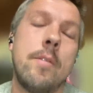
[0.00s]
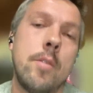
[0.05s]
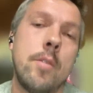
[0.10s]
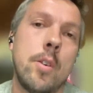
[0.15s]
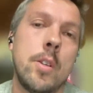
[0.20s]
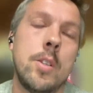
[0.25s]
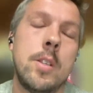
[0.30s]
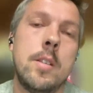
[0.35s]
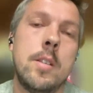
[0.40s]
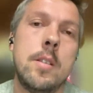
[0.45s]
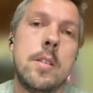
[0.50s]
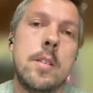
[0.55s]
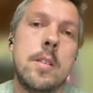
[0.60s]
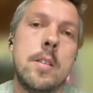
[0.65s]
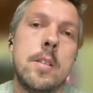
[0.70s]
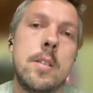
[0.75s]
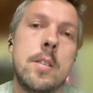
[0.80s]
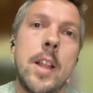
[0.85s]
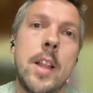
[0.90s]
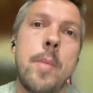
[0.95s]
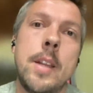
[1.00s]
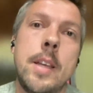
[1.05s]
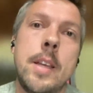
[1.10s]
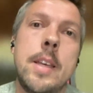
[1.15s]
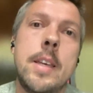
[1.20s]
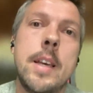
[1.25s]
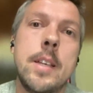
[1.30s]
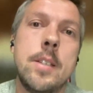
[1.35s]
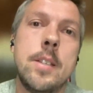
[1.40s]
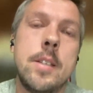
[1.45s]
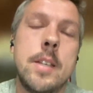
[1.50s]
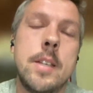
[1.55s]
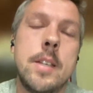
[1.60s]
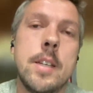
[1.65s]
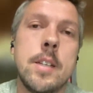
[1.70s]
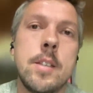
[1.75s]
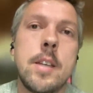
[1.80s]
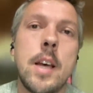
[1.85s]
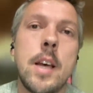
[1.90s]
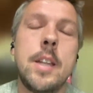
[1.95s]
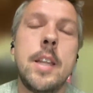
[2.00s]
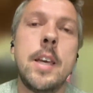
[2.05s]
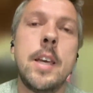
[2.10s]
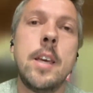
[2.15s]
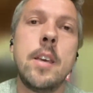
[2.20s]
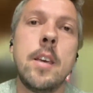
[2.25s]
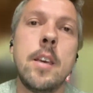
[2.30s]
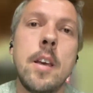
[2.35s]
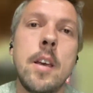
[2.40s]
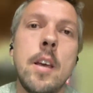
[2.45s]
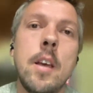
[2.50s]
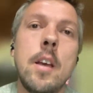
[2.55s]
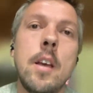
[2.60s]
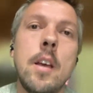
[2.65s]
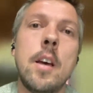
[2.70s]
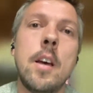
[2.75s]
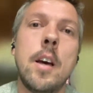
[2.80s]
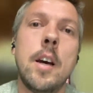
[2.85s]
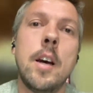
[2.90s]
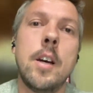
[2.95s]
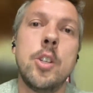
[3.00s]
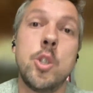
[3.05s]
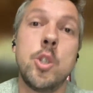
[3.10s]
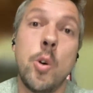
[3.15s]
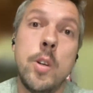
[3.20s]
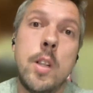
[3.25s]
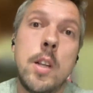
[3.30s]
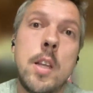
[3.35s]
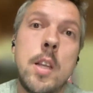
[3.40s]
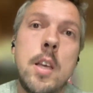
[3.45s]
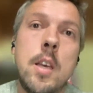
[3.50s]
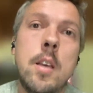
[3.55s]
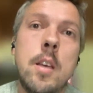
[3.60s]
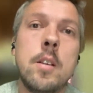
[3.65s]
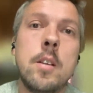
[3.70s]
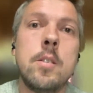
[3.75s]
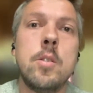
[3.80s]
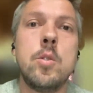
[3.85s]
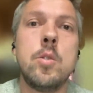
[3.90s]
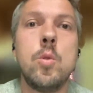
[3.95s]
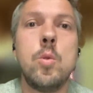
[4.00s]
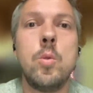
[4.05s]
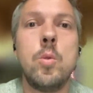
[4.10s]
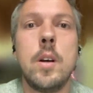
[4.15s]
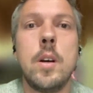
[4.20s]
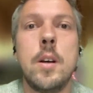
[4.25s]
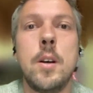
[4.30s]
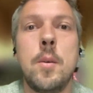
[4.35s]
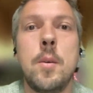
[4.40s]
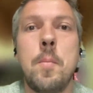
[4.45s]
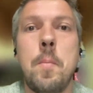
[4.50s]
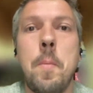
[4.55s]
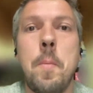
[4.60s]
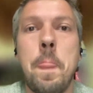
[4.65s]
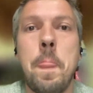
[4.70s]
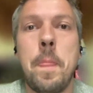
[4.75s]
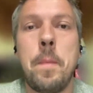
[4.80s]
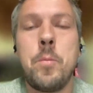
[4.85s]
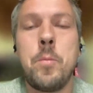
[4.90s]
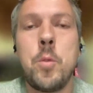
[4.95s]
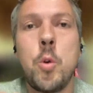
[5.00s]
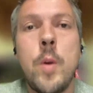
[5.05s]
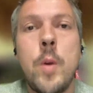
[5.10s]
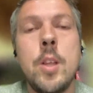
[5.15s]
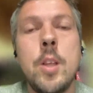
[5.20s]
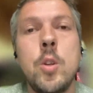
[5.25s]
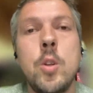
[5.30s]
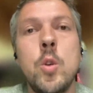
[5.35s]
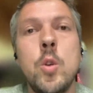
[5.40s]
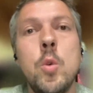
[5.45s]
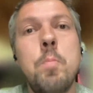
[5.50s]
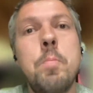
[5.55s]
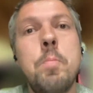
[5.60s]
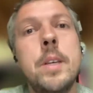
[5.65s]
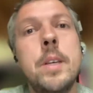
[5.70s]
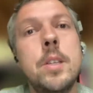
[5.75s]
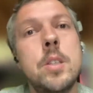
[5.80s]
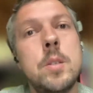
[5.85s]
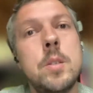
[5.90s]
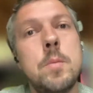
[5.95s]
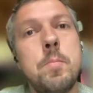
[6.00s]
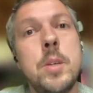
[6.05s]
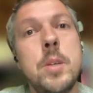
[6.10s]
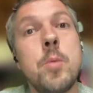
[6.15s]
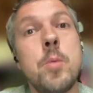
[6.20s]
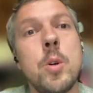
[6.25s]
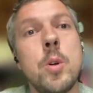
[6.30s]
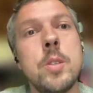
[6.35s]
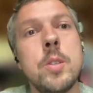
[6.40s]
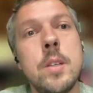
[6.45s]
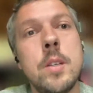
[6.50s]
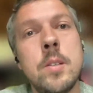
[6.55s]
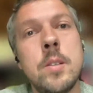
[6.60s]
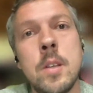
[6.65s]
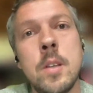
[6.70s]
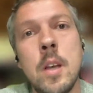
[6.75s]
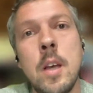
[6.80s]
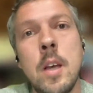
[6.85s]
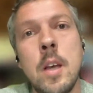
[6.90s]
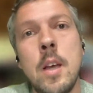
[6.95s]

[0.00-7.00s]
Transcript: efforts led by the EAC and SADC jointly to create a new peace process.